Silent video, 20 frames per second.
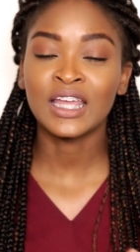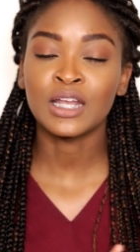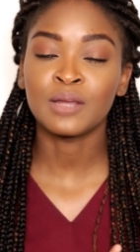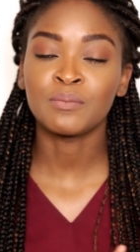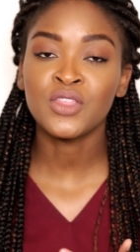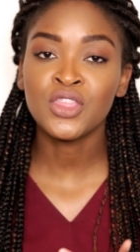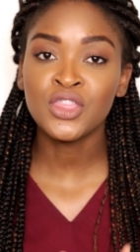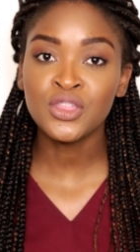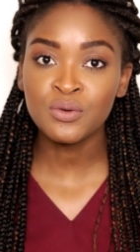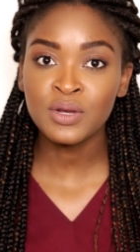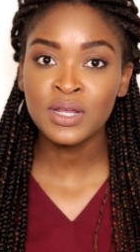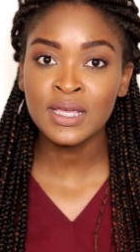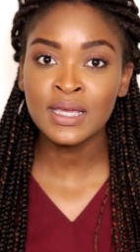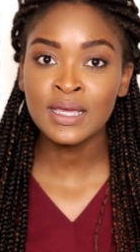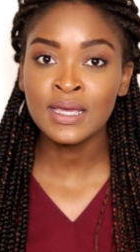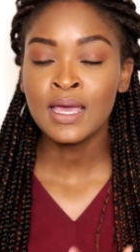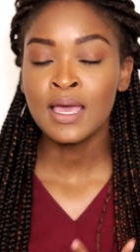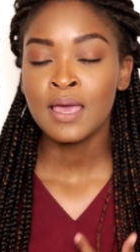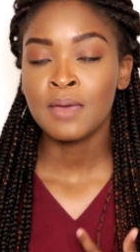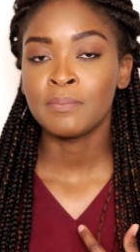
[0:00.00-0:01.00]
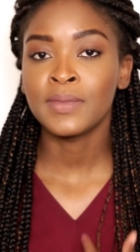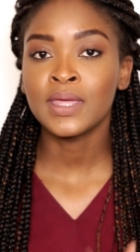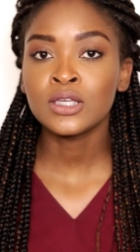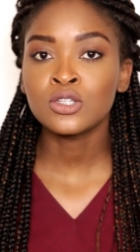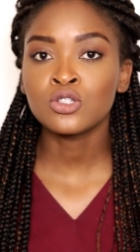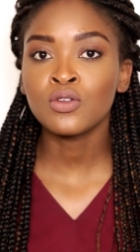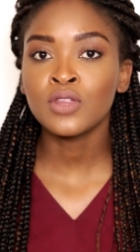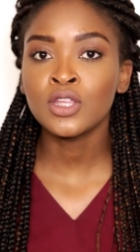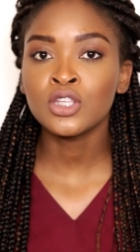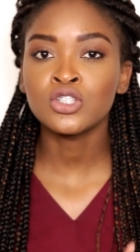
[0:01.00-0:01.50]
And number three,
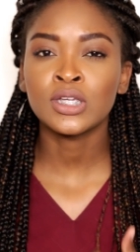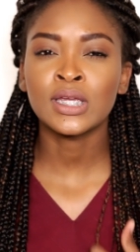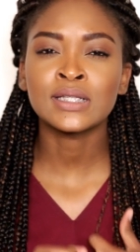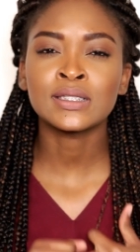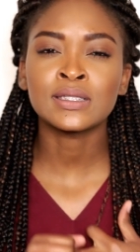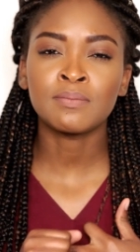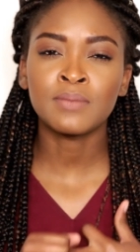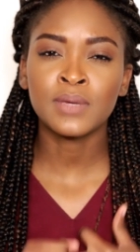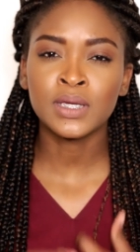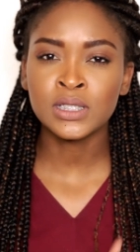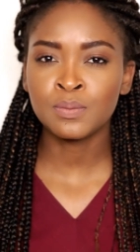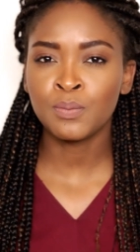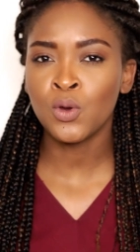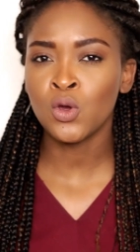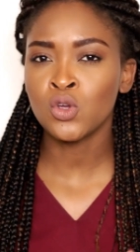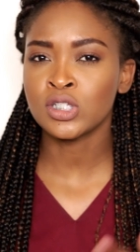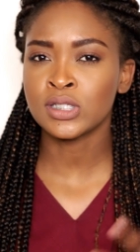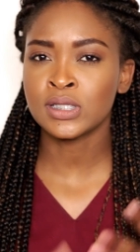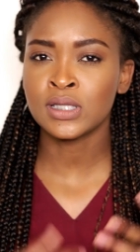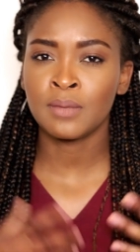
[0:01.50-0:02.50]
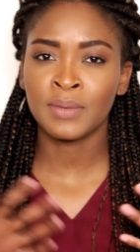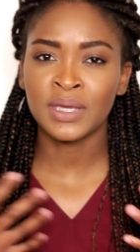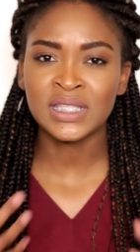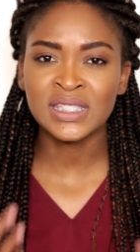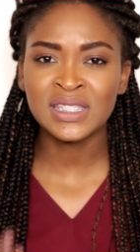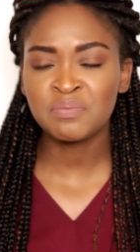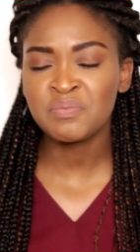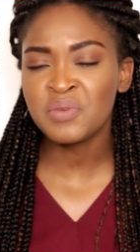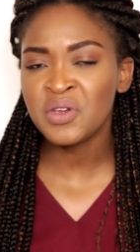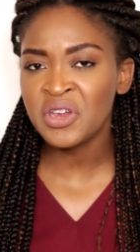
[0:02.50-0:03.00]
make sure that you get some exposure, some
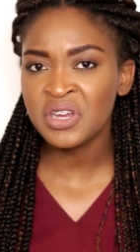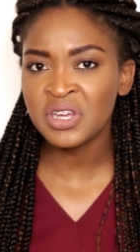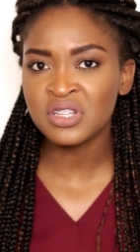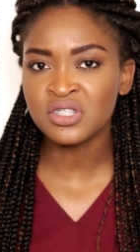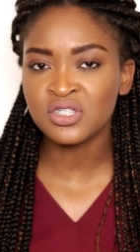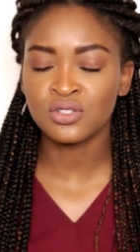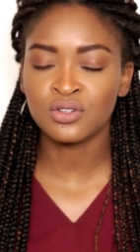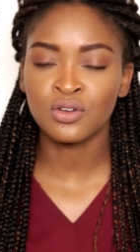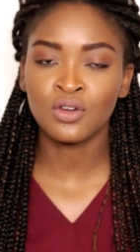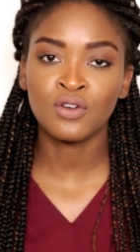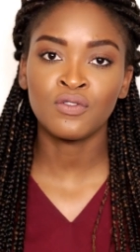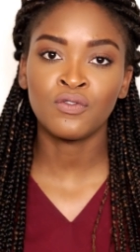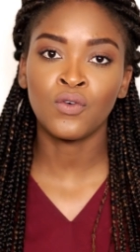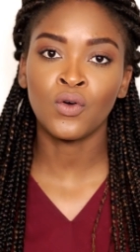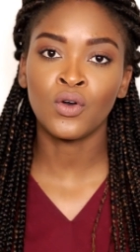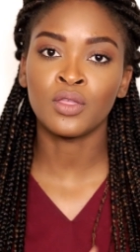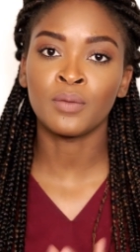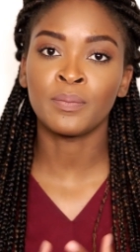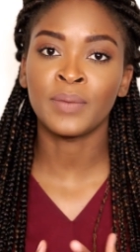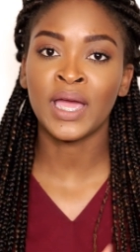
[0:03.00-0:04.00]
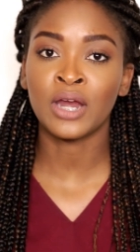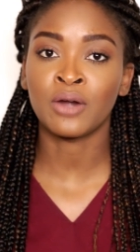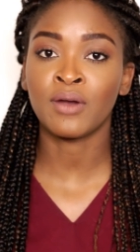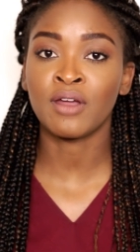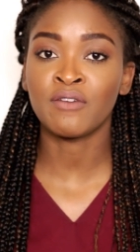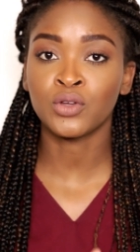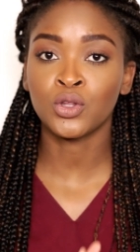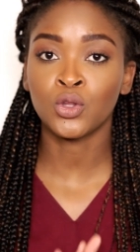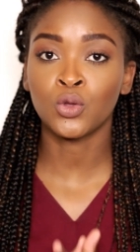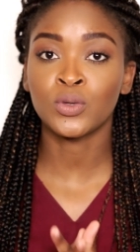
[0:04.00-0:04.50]
experience, you know, for the
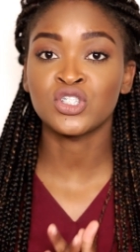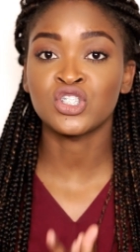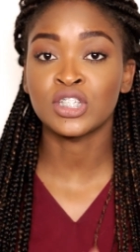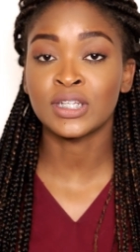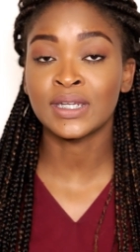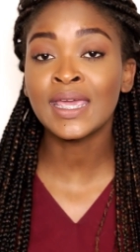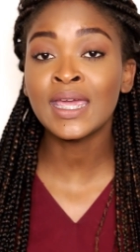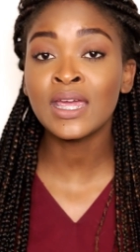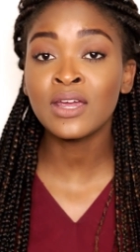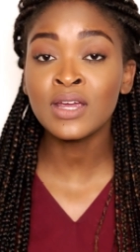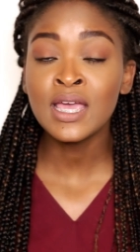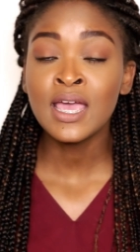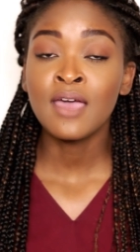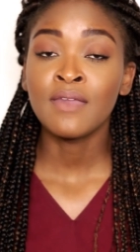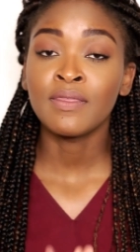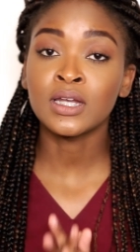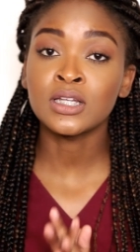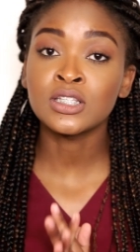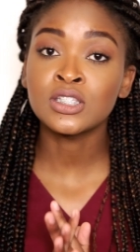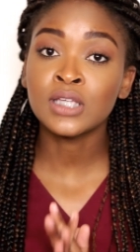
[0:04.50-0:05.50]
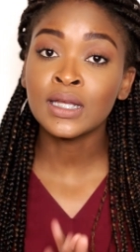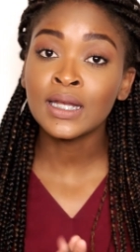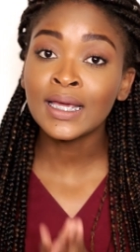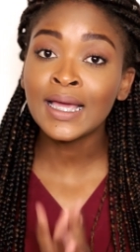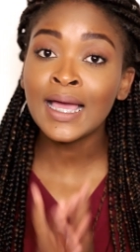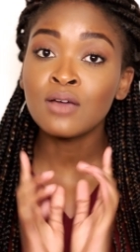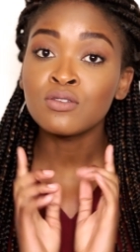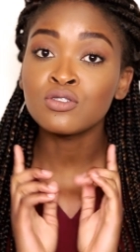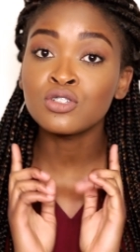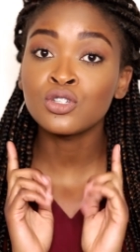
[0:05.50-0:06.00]
biographical questionnaire. That is
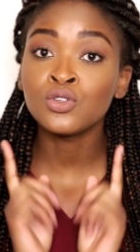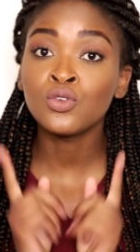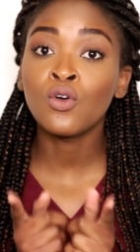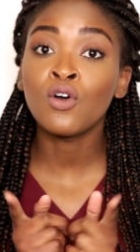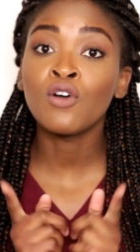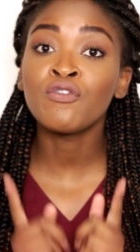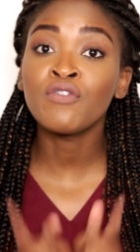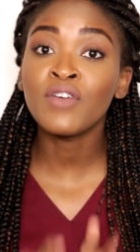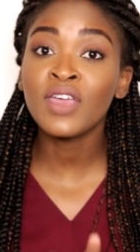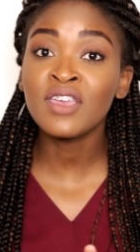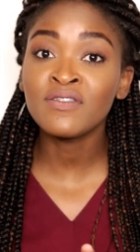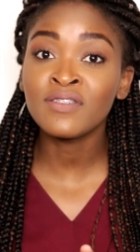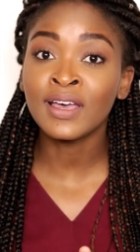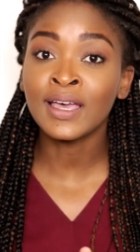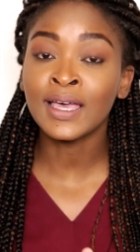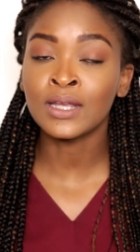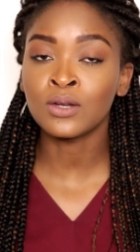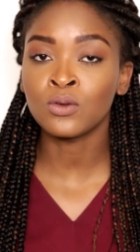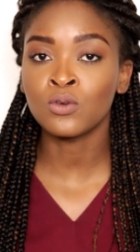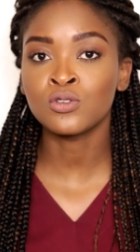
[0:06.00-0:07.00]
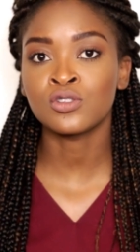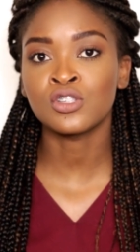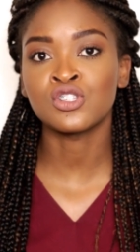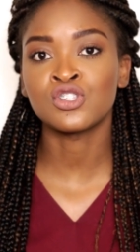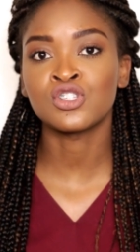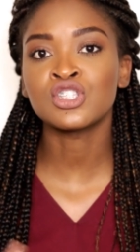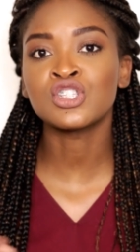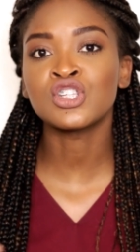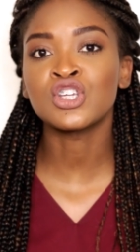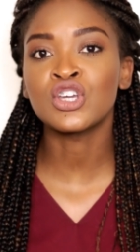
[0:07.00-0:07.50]
going to count in your favor, and also
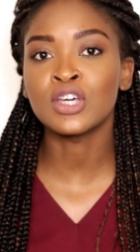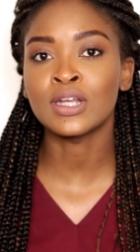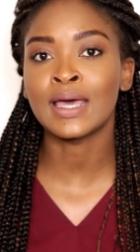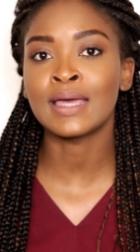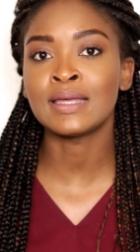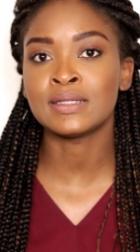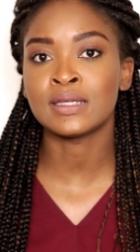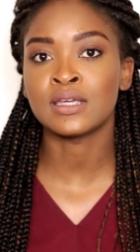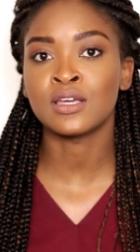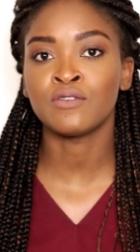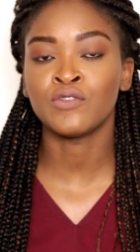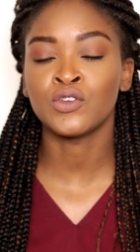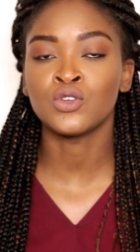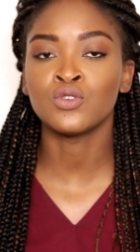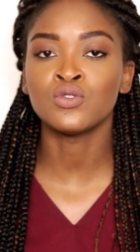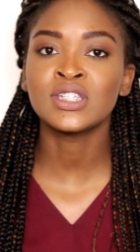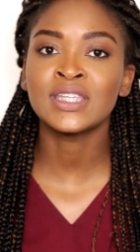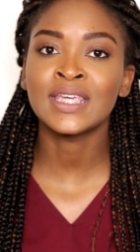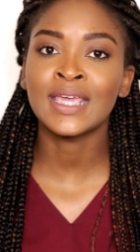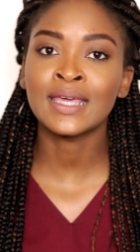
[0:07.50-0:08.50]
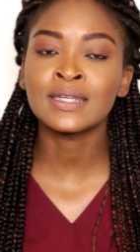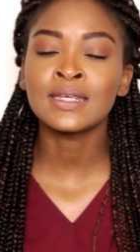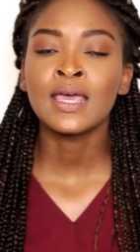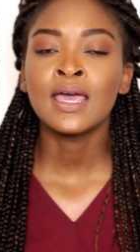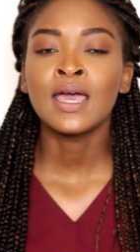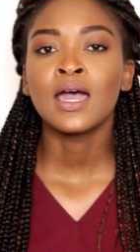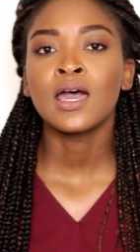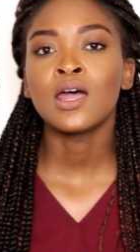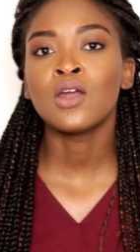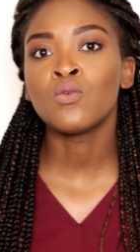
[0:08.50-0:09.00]
it's just a good idea for you to get
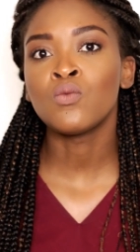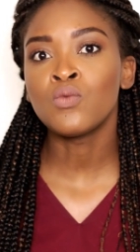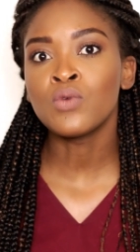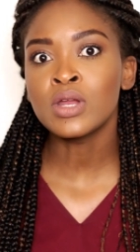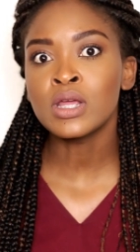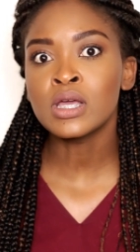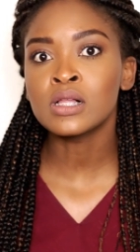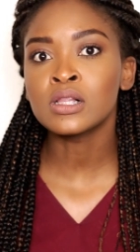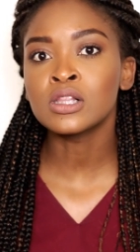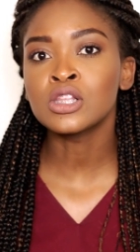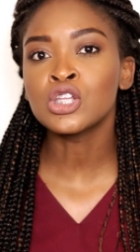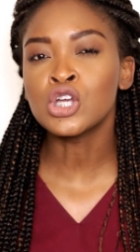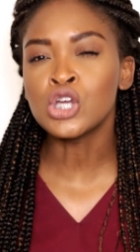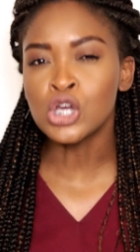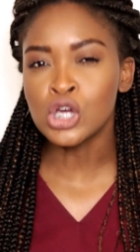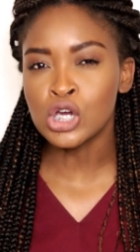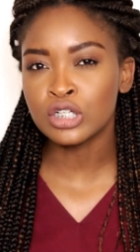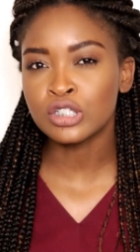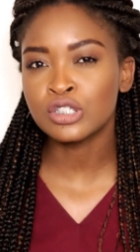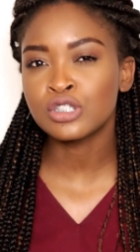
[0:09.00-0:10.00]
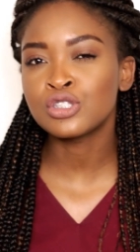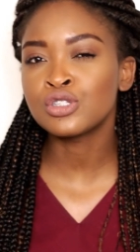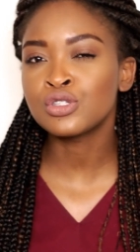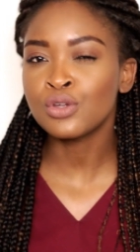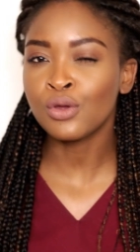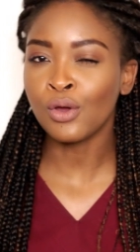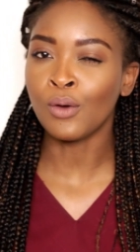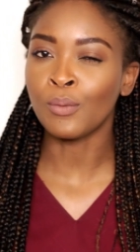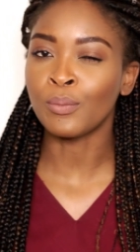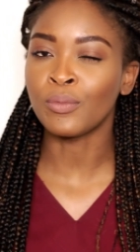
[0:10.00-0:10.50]
a real good
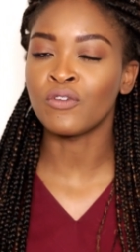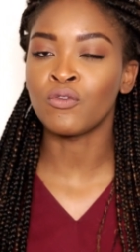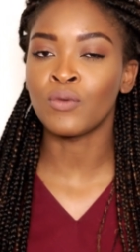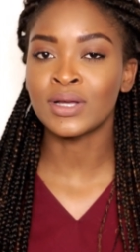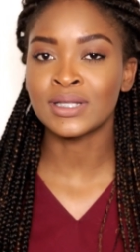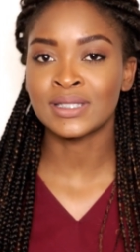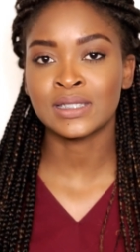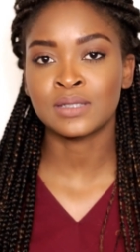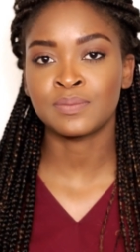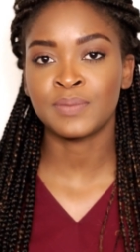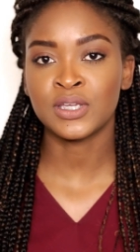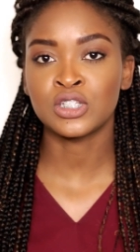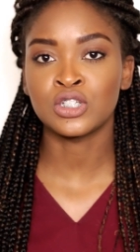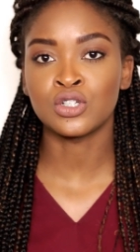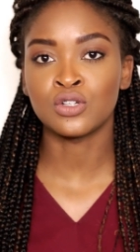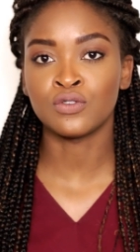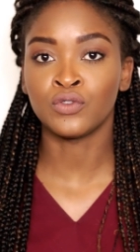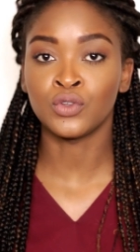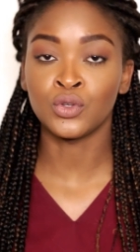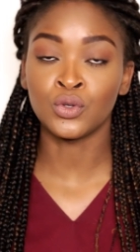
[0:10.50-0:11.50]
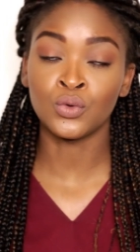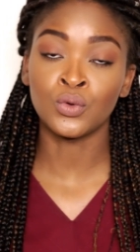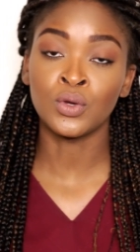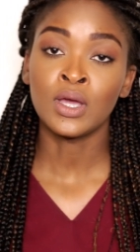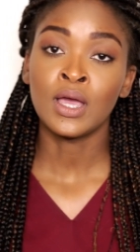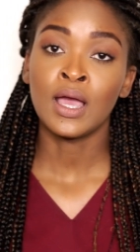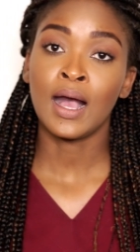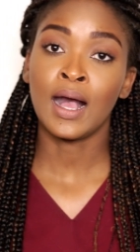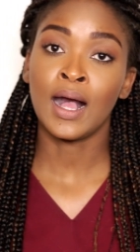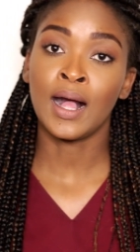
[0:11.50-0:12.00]
scope of what's expected of you